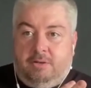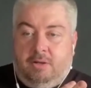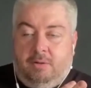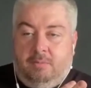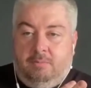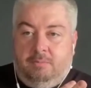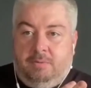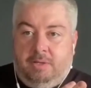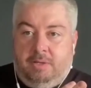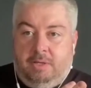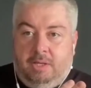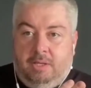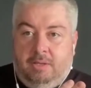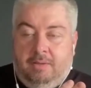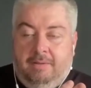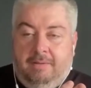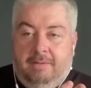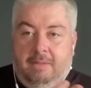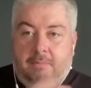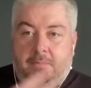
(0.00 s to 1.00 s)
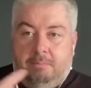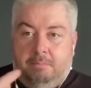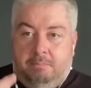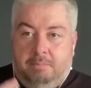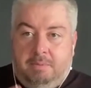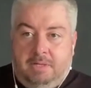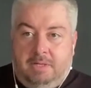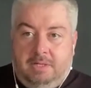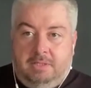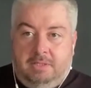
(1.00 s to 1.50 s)
company,
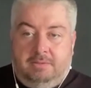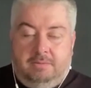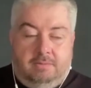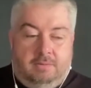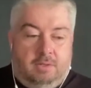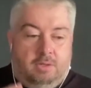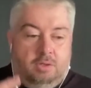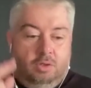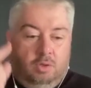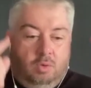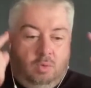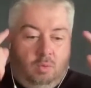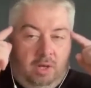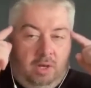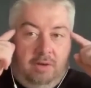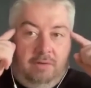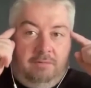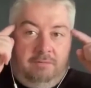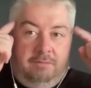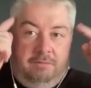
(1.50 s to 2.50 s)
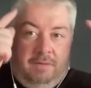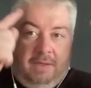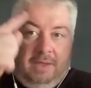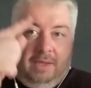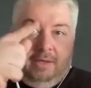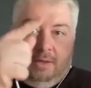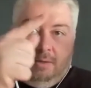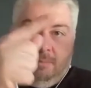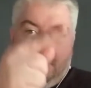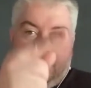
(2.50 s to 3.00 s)
but you want to
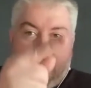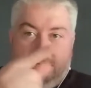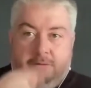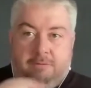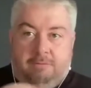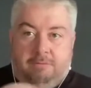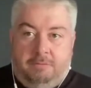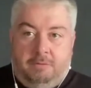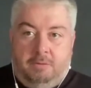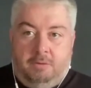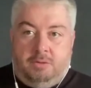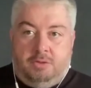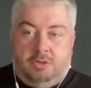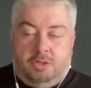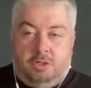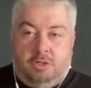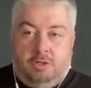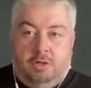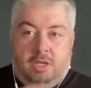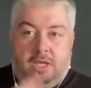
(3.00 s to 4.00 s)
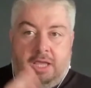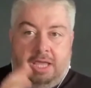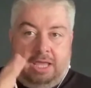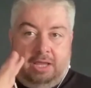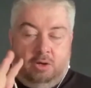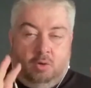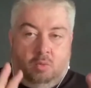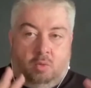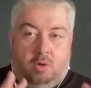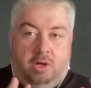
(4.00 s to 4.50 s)
think about the future and
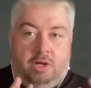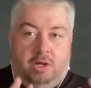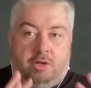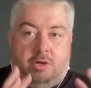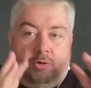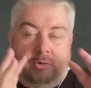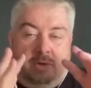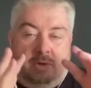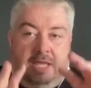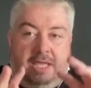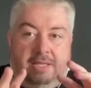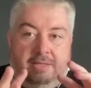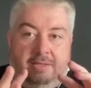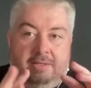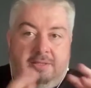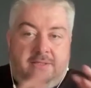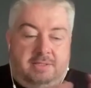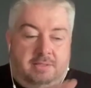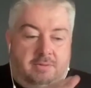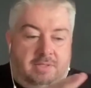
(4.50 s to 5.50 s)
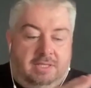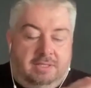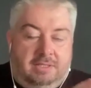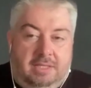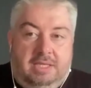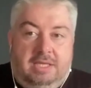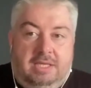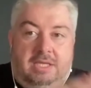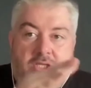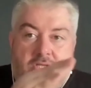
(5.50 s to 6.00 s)
you want to create it so that
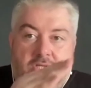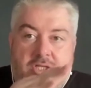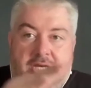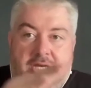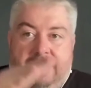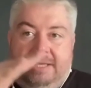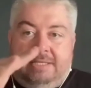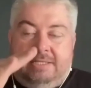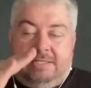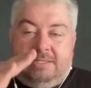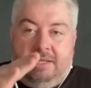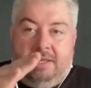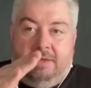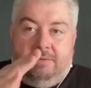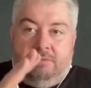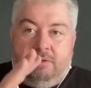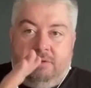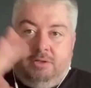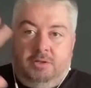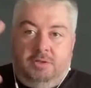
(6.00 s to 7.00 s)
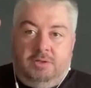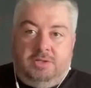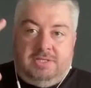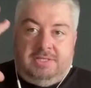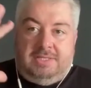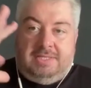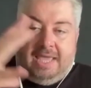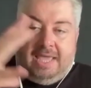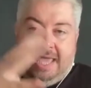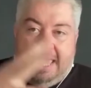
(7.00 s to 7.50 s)
each next level you
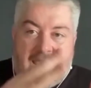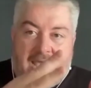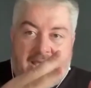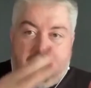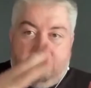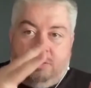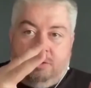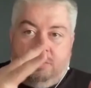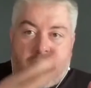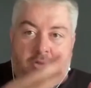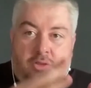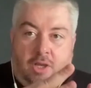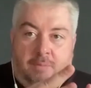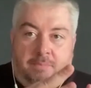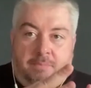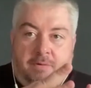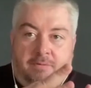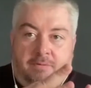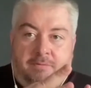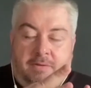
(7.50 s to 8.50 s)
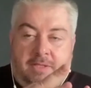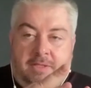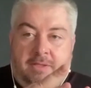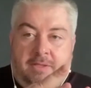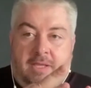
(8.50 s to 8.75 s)
just add on top of it,